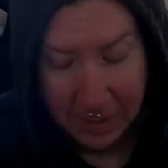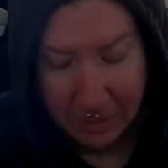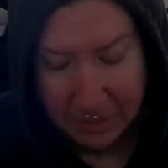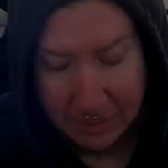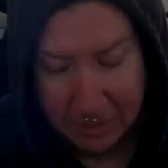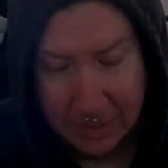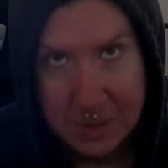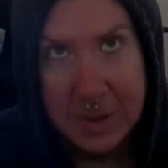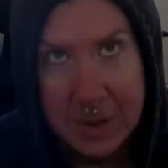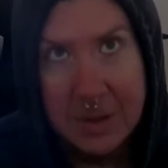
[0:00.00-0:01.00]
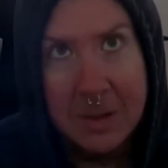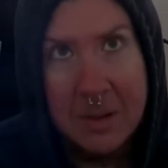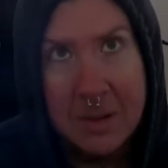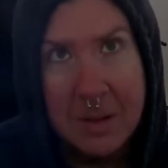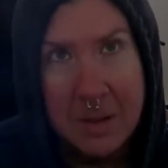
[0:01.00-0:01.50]
It's been
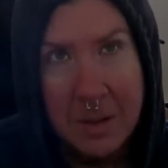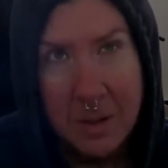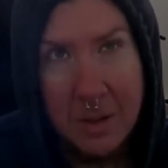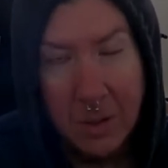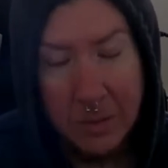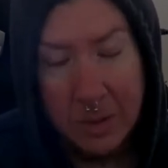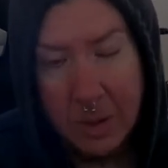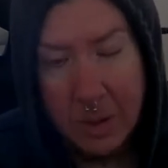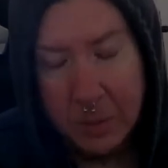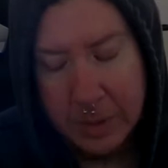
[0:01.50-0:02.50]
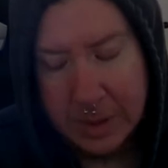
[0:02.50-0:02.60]
over a couple weeks.